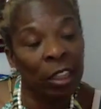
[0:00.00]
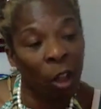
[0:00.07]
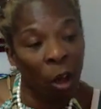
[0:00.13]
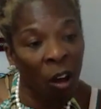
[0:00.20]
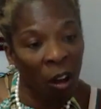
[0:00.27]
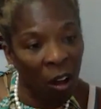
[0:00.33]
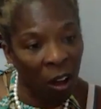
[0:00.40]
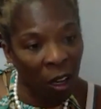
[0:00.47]

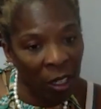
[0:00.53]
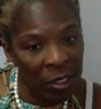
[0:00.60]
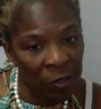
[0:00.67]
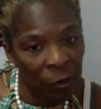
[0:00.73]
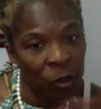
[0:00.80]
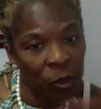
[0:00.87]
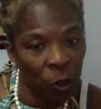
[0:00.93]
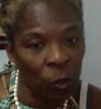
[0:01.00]
laws
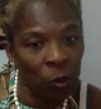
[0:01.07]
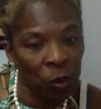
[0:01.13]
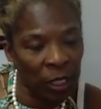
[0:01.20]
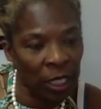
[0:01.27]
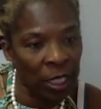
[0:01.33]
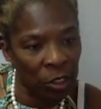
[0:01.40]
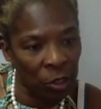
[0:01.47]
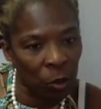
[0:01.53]
for certain
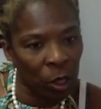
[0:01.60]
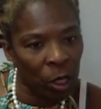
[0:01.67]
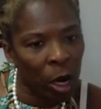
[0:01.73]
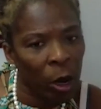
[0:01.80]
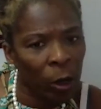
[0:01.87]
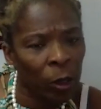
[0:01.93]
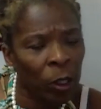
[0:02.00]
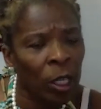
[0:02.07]
things to
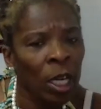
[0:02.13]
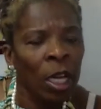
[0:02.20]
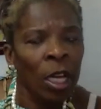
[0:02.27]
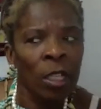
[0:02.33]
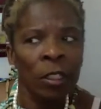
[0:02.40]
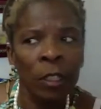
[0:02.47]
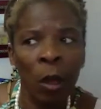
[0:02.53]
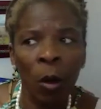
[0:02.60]
occur.
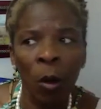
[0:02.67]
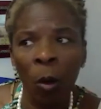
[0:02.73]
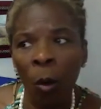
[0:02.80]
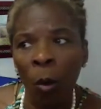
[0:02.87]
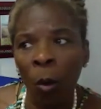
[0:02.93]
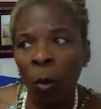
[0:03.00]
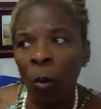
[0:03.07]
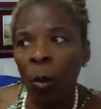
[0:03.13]

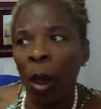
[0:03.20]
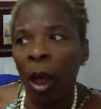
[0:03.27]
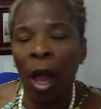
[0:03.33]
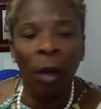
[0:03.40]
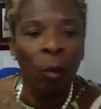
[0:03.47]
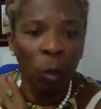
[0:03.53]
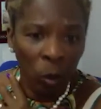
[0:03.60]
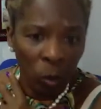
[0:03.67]
So
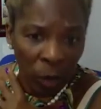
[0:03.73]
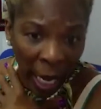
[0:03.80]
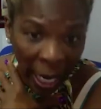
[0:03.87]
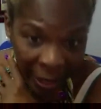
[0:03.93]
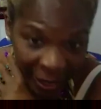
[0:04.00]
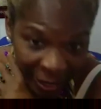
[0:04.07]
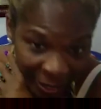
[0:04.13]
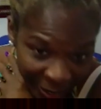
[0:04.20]
I will
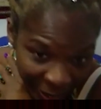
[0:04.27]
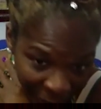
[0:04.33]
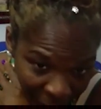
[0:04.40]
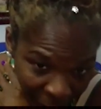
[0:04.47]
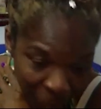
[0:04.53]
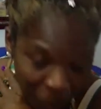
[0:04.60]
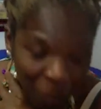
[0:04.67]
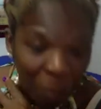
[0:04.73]
not kiss
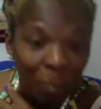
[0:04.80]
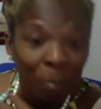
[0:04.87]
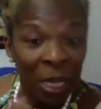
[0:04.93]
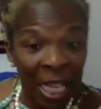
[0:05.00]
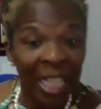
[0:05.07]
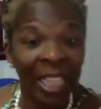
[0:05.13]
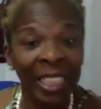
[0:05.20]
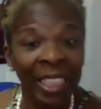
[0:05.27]
up,
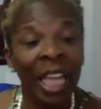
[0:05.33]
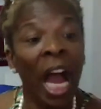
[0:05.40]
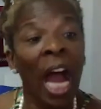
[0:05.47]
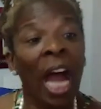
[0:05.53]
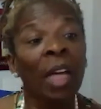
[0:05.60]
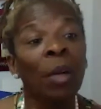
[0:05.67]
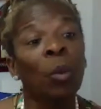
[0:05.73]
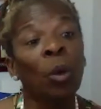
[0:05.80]
but
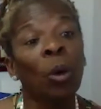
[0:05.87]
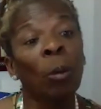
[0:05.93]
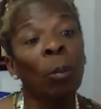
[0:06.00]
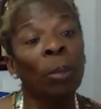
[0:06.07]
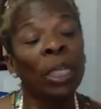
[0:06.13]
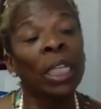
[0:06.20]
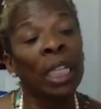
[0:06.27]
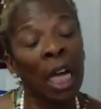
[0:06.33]
I will
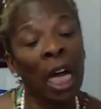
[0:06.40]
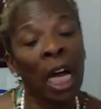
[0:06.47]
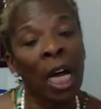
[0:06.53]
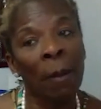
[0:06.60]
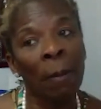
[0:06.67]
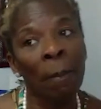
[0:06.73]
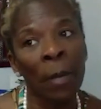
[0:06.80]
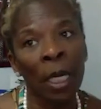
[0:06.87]

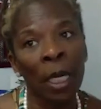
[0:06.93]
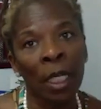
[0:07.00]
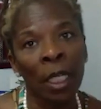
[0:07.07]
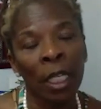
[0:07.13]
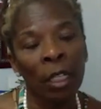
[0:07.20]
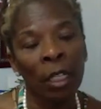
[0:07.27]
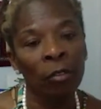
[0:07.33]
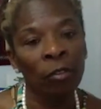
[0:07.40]
become
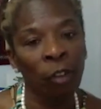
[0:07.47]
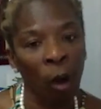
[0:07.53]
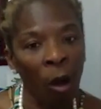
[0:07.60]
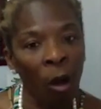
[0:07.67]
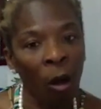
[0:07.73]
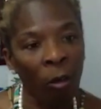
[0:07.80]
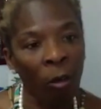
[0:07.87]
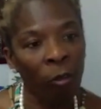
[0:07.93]

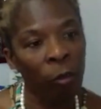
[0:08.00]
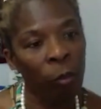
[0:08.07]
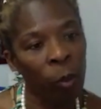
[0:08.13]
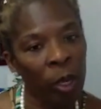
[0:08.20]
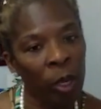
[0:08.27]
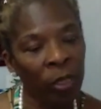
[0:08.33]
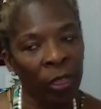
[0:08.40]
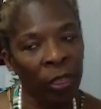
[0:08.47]
involved
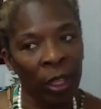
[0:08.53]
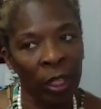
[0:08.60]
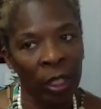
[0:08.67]
with